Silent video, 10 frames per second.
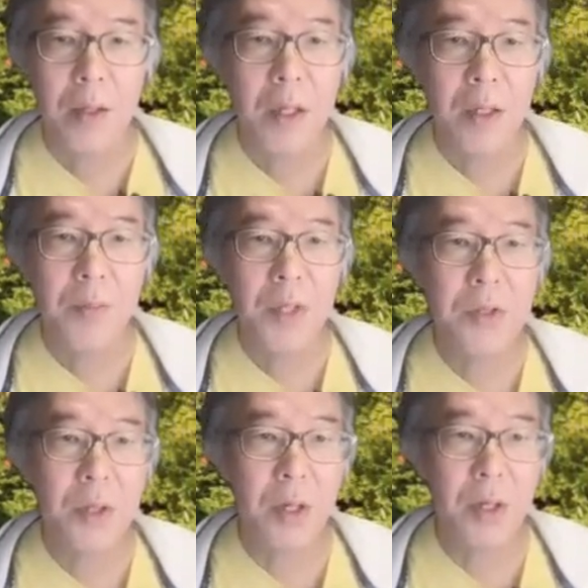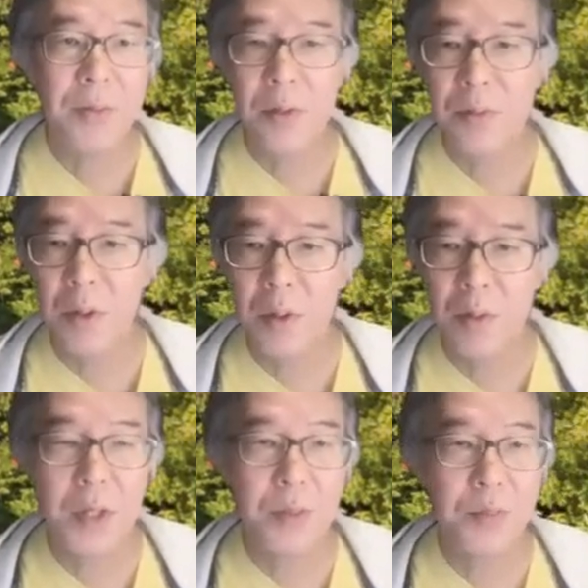Okay, let me start
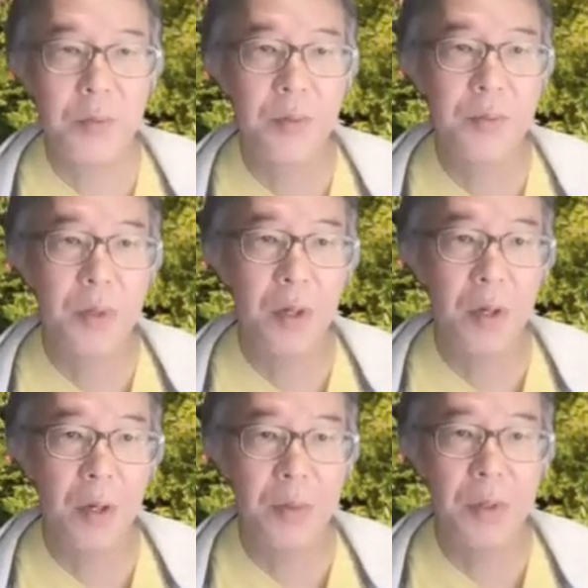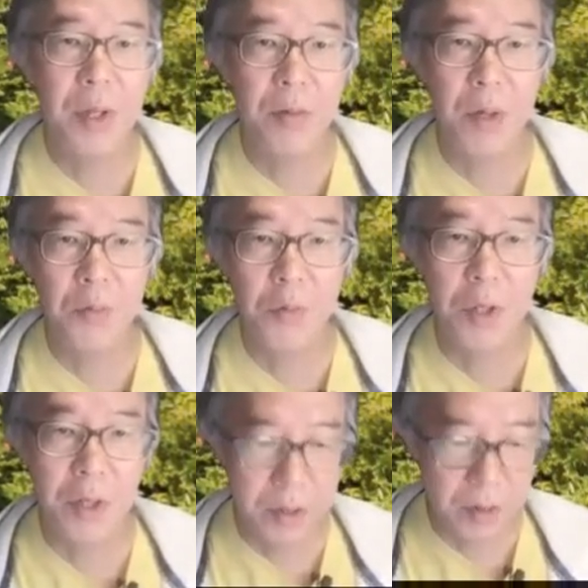from the proof of theorem
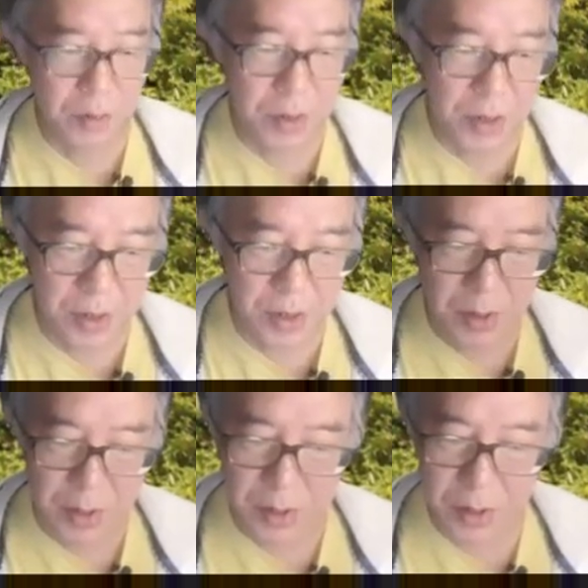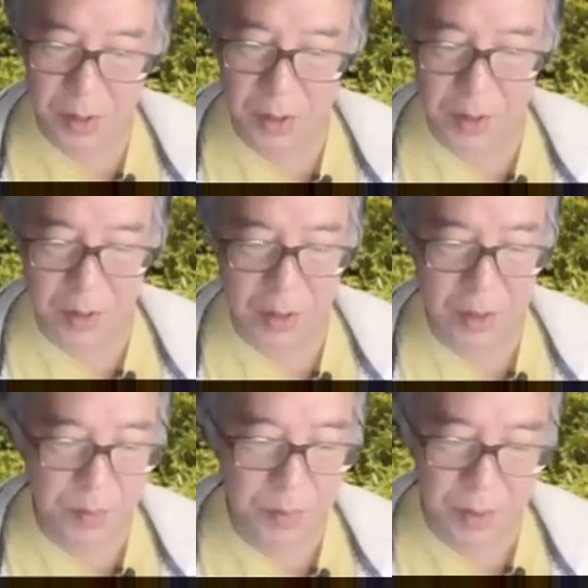1, which is this linear
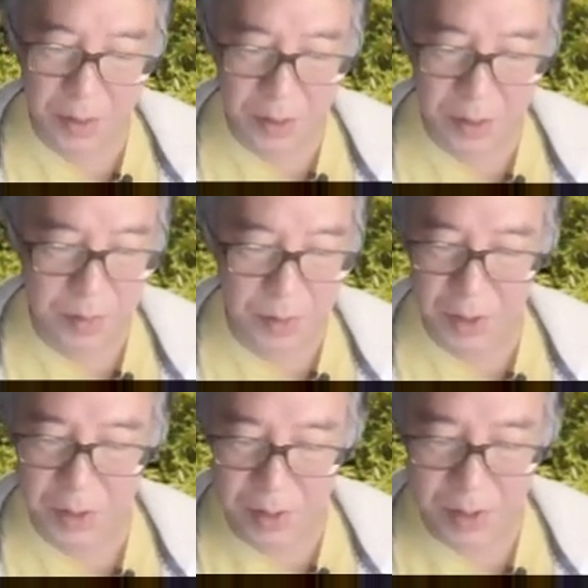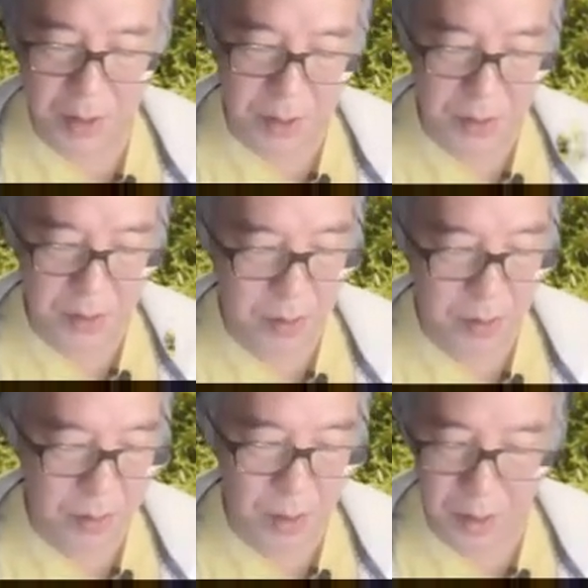independence of these thetas.
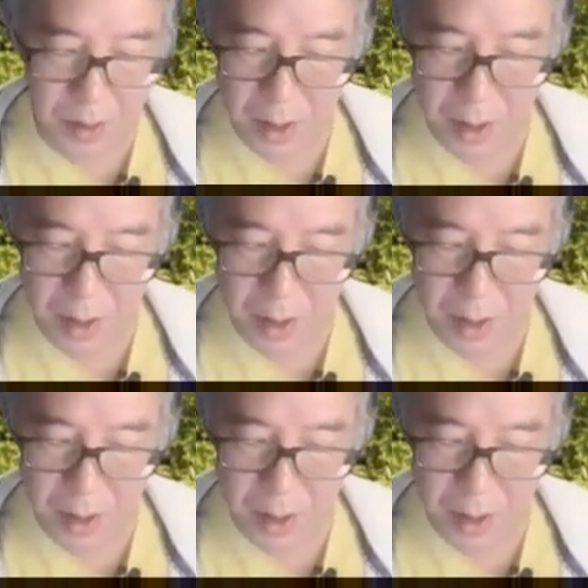Okay.